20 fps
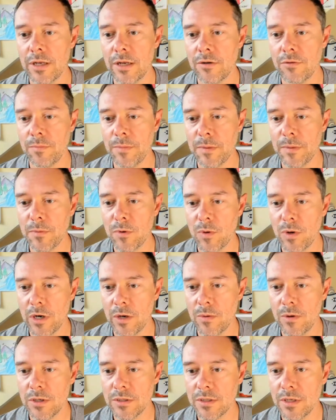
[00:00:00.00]
I don't remember where he
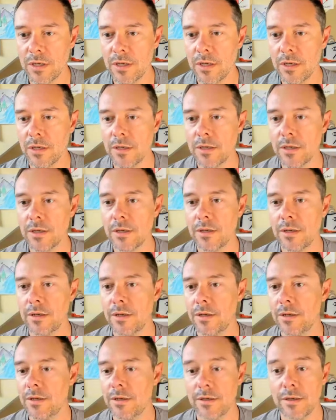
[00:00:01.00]
was.
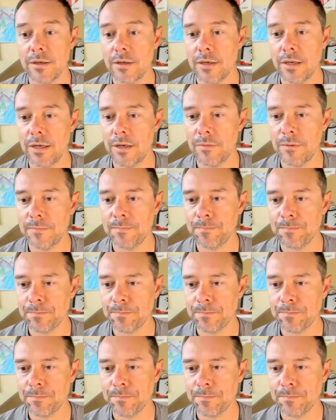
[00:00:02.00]
I don't know.